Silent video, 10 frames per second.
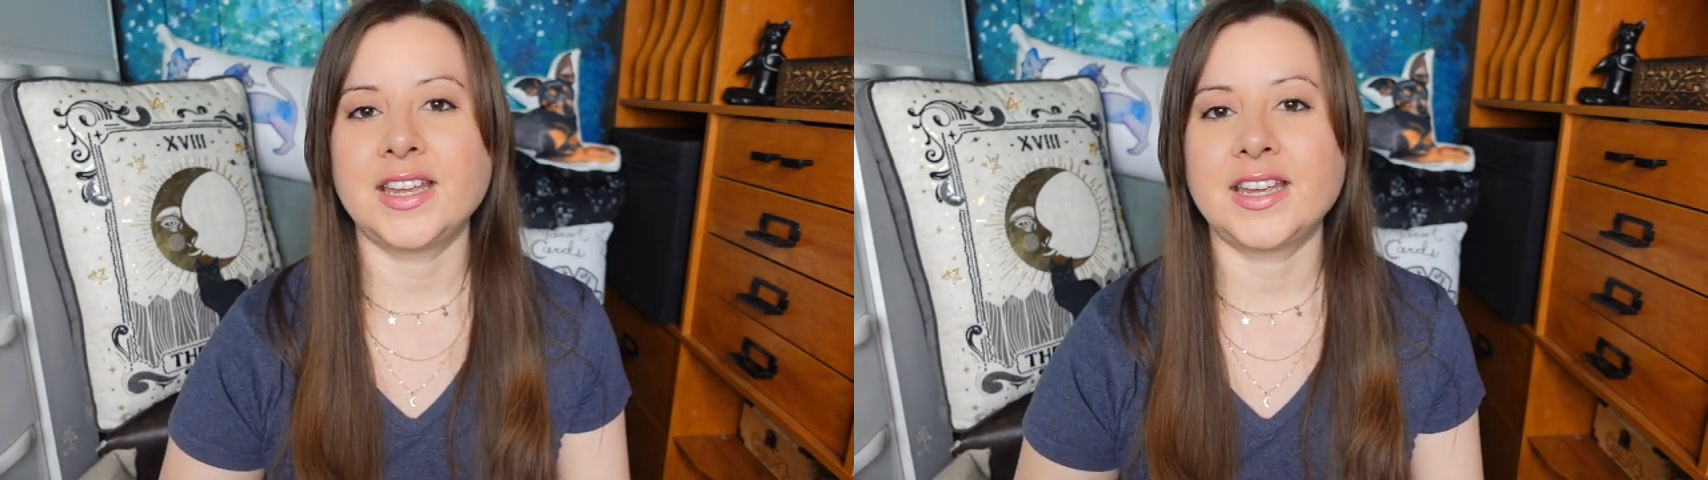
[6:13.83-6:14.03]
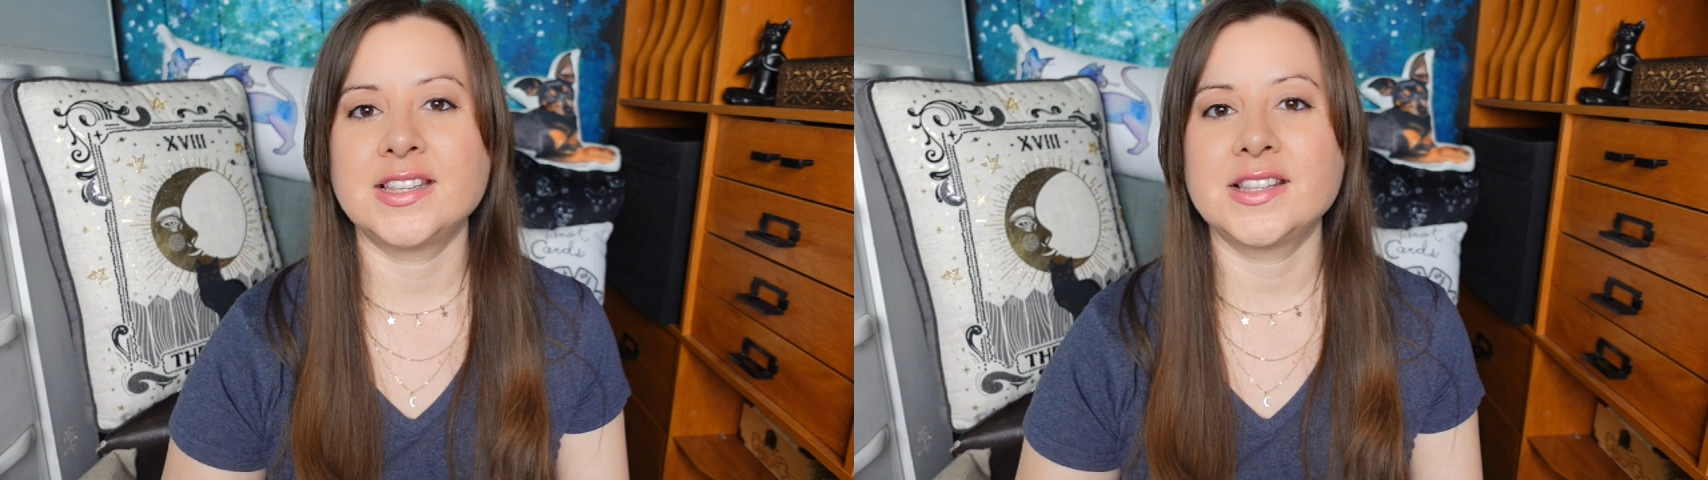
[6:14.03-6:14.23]

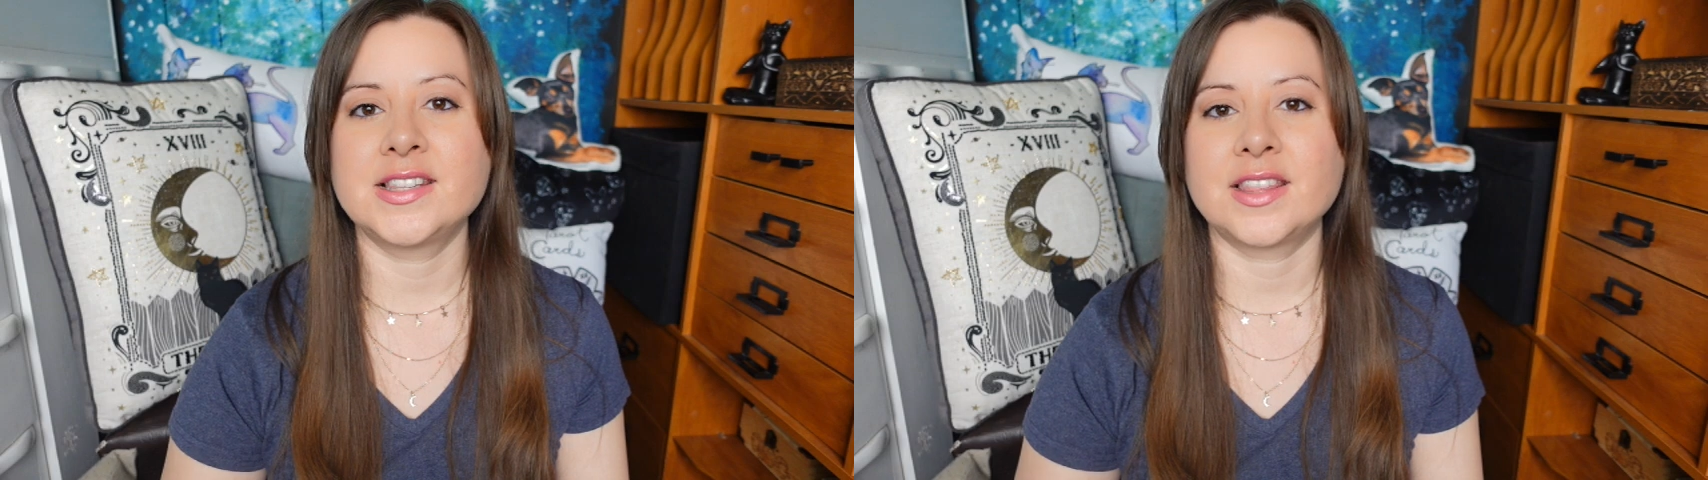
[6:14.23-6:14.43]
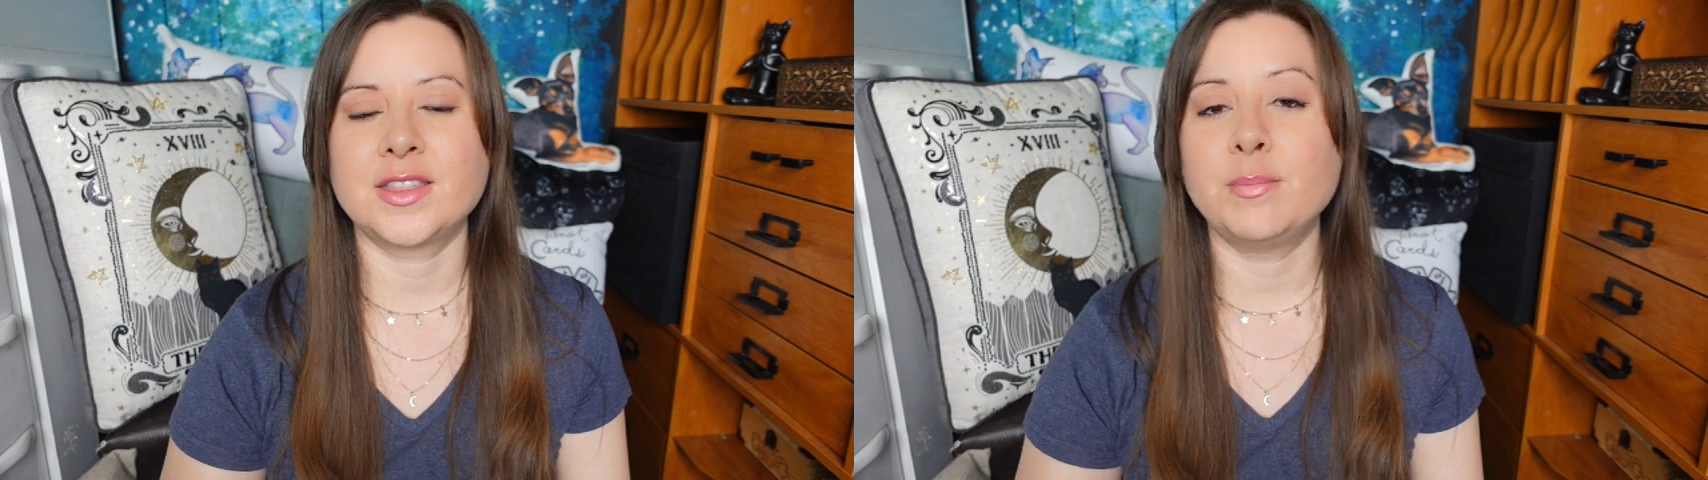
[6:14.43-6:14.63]

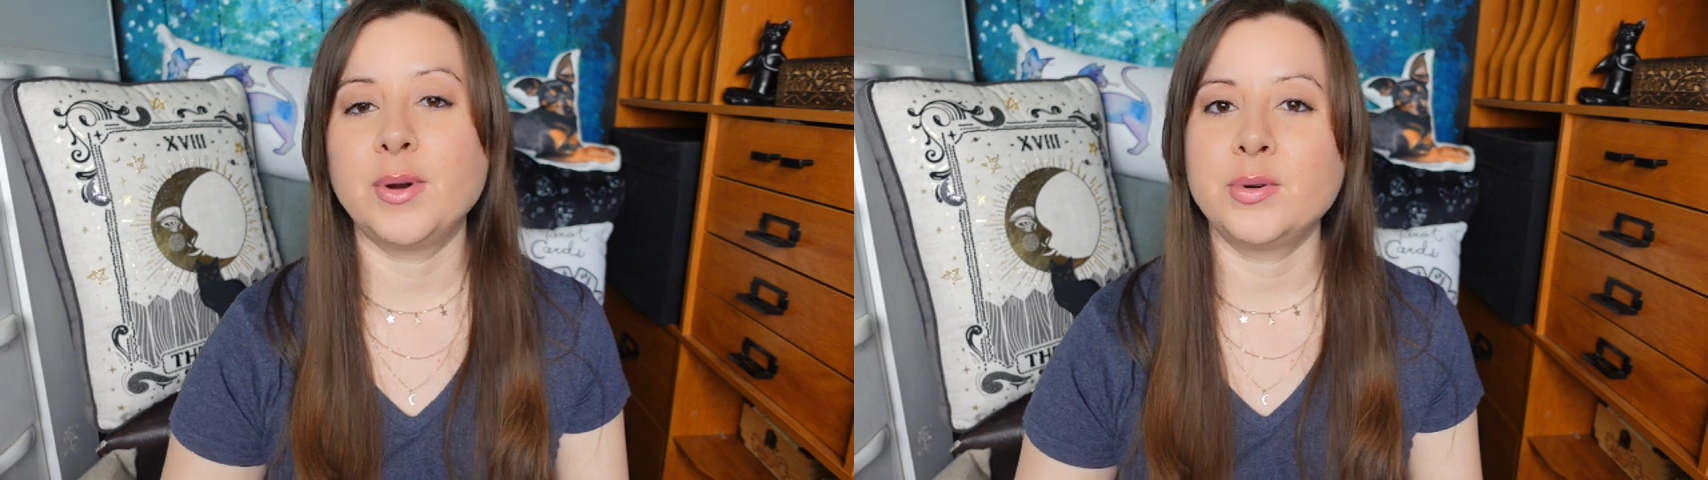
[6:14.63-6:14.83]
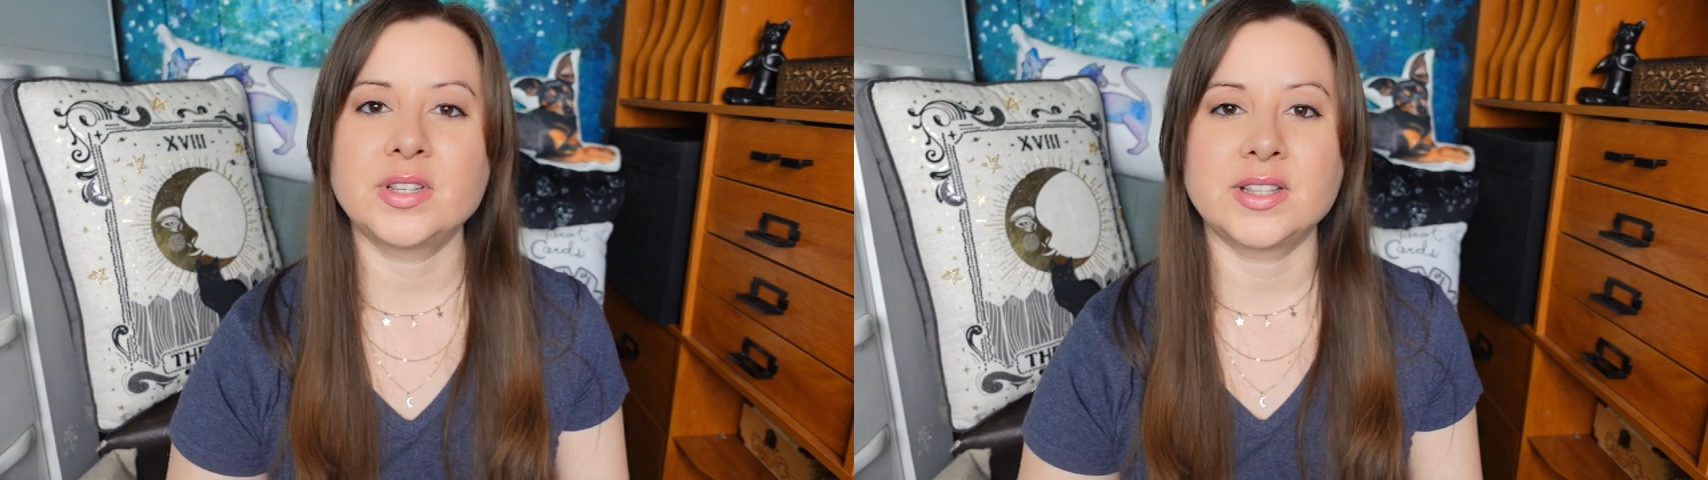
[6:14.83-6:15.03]
is the
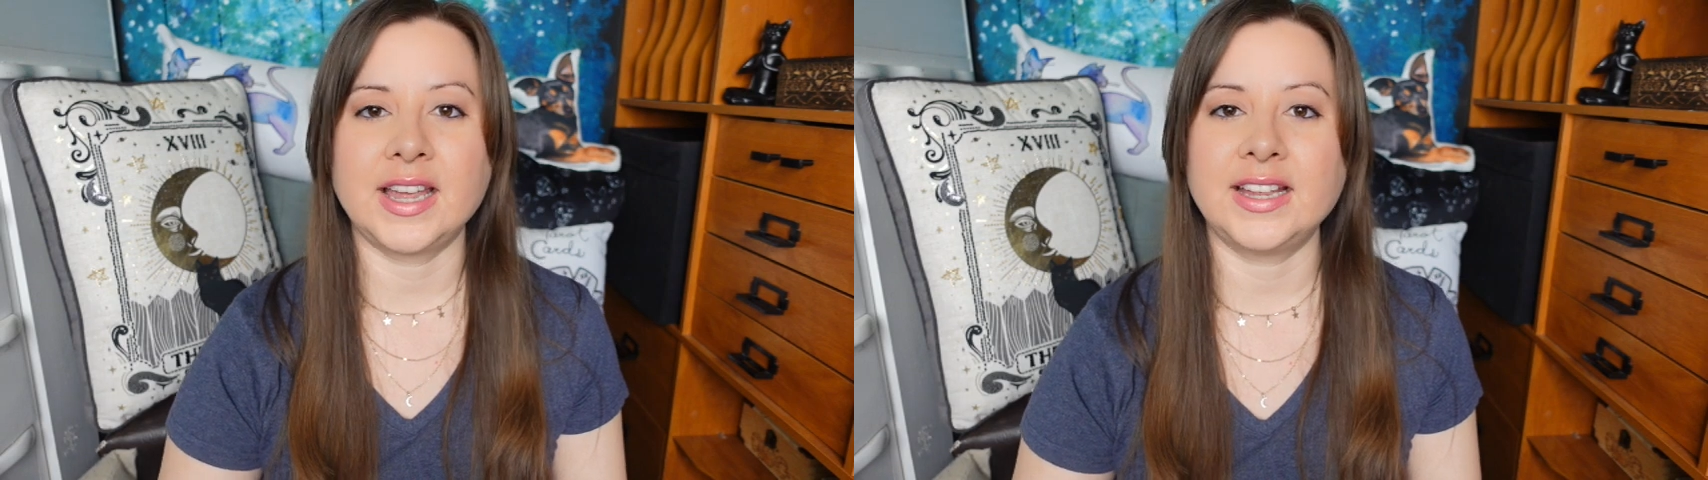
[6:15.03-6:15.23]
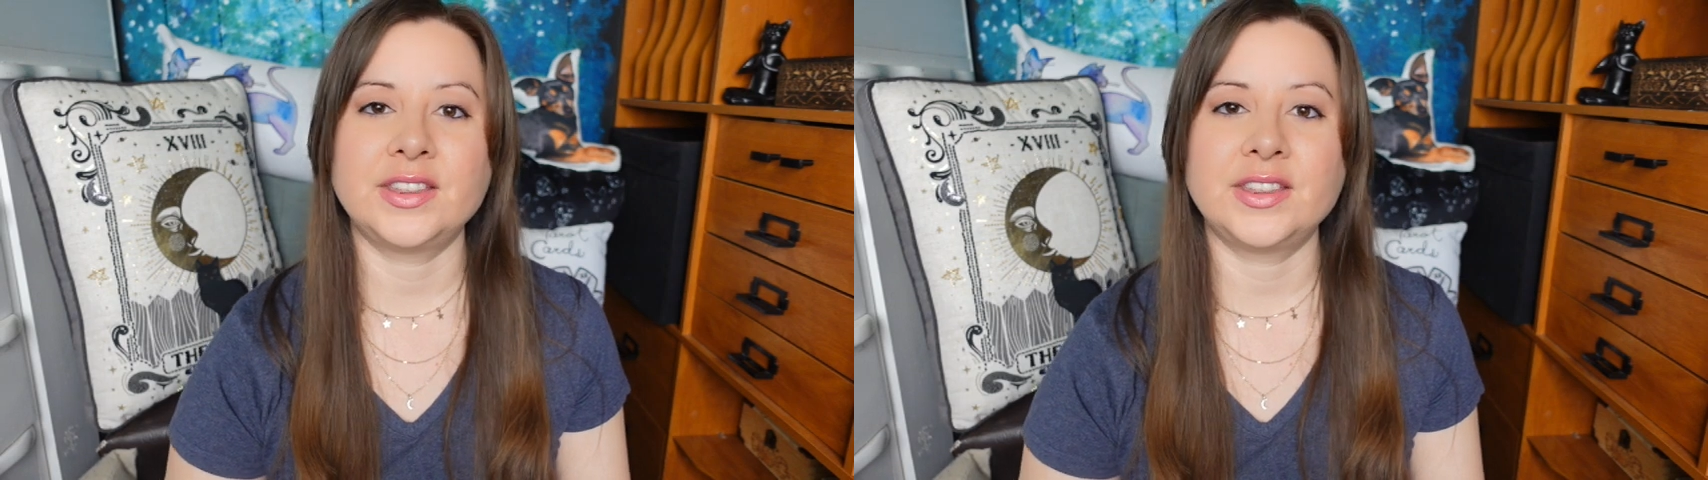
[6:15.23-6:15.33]
most like